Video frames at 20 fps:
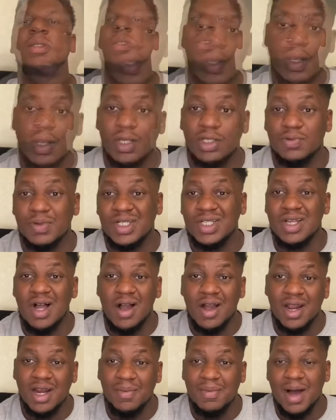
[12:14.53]
Because we're
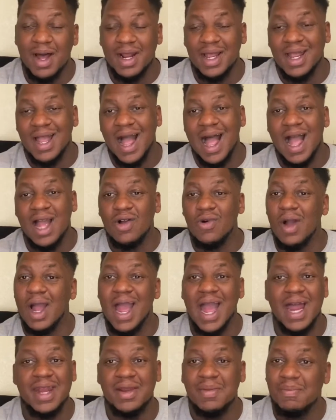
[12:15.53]
talking about a guy who
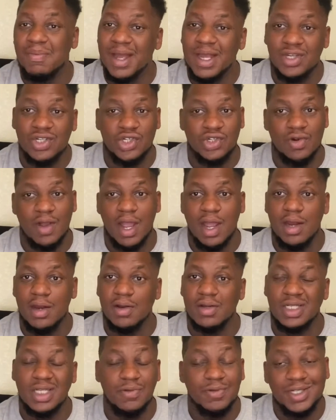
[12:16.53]
had the best
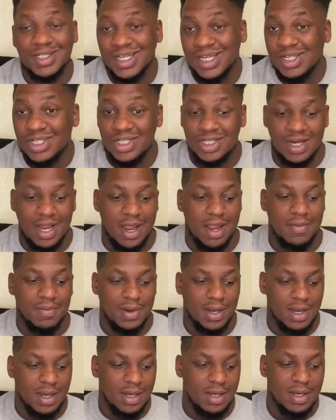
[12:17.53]
trainers. He was in shape.
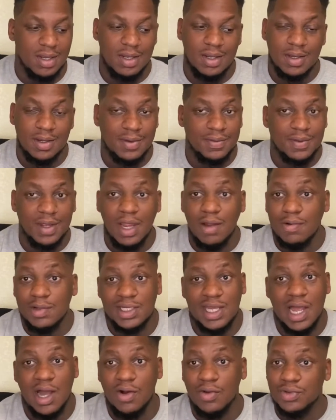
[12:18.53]
He was
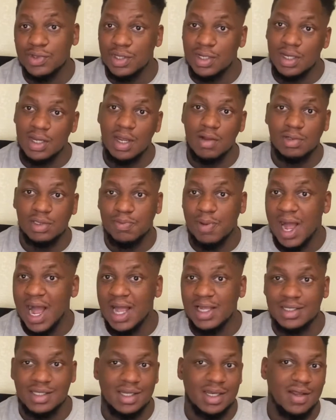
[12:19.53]
healthy. He was
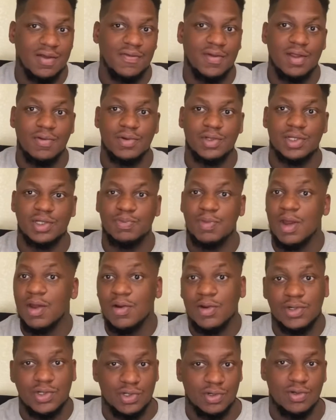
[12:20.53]
positive. He was
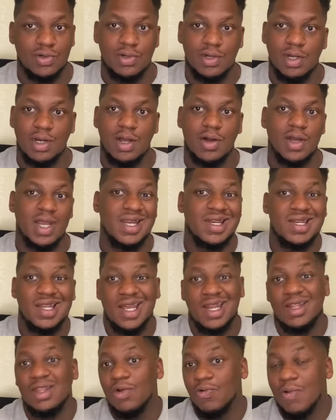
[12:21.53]
spiritual. You know, he
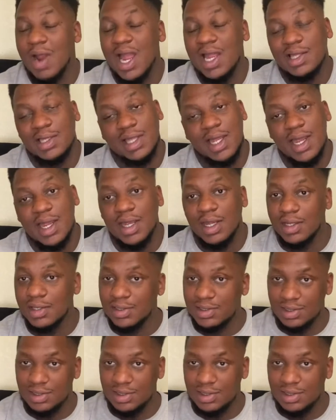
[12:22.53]
did the right things.